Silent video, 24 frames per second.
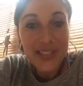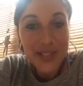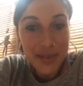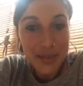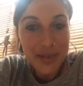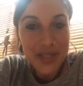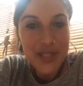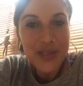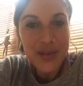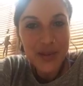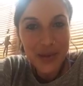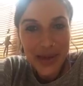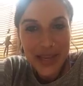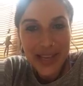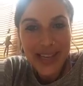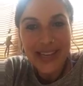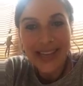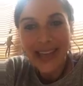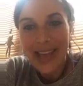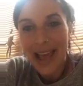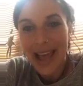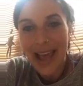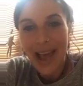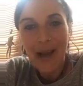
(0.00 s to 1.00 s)
something to eat?
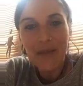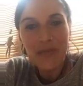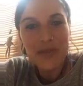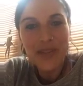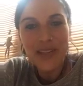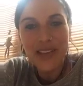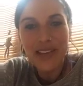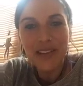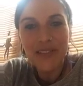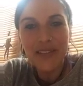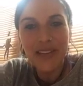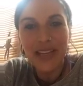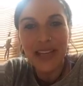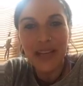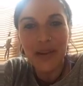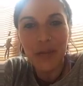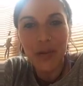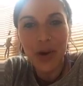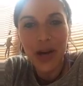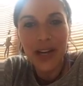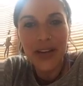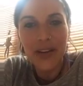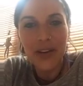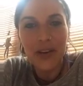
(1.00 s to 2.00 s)
Yeah, absolutely.
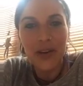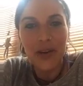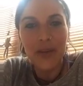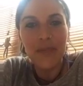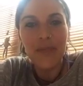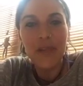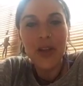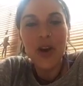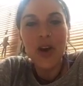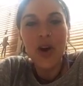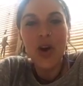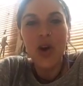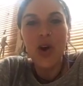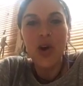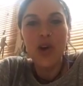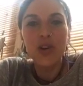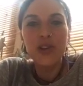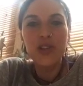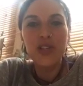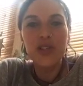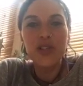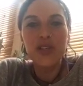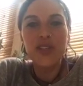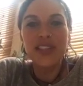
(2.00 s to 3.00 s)
Why not? Or
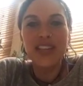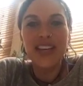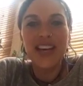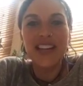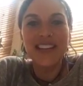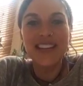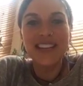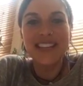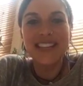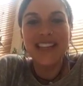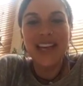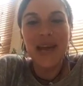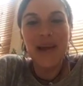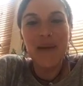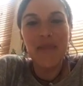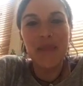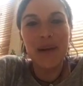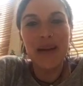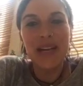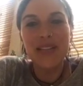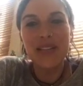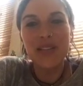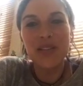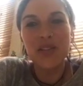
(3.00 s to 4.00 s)
do you start the day
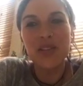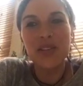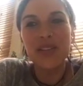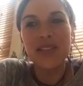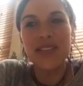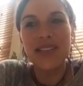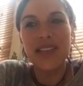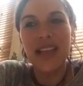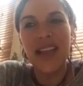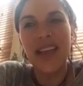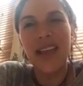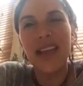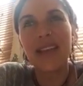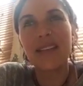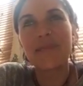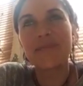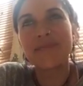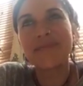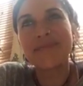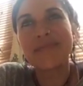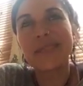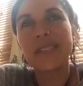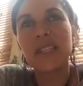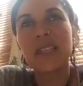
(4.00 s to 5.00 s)
by sort of
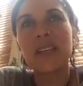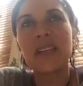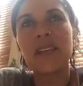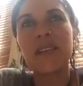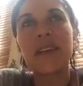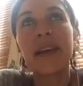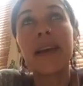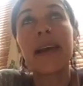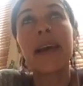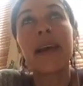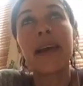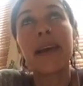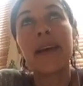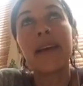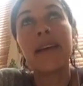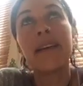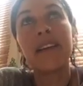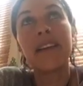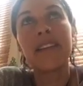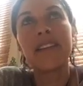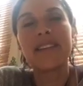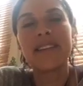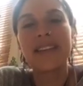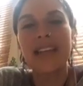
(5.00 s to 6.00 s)
saying, okay,
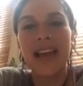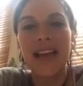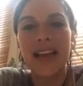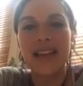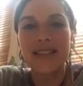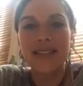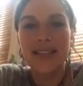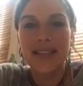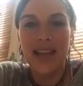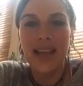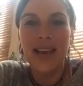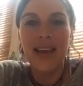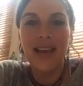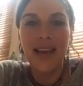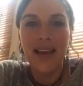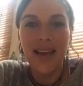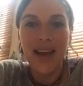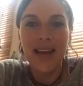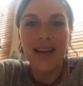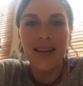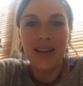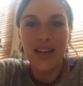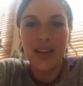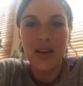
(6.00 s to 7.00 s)
another day's here,
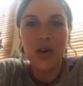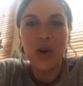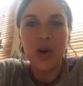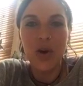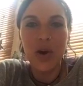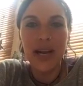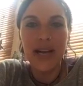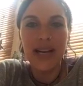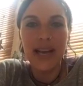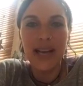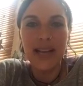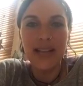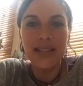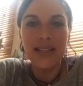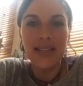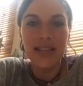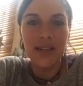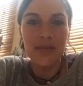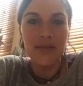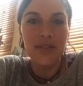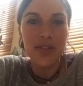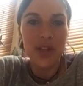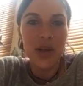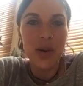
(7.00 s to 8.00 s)
and you're quite
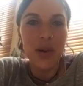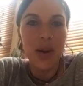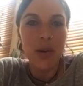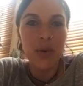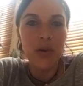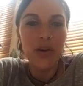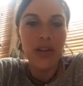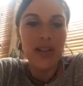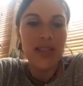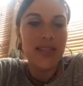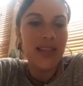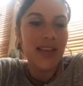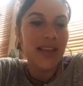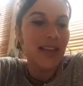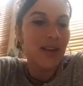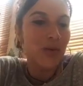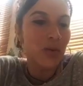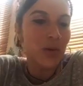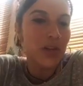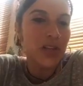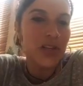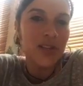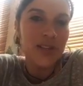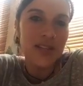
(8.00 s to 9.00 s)
negative? So I want
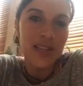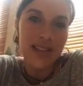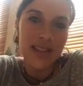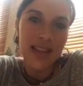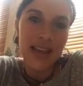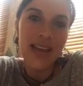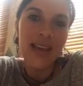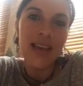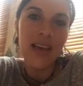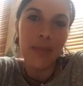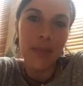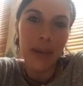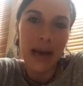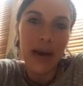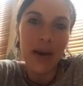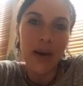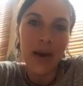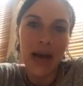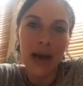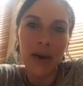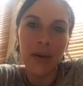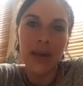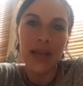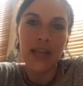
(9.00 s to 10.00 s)
you to think about
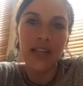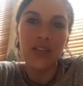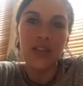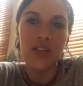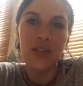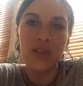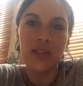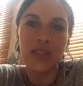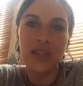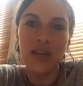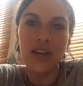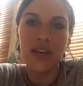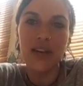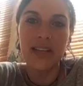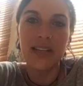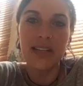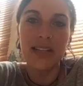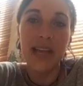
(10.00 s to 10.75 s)
how it is you start your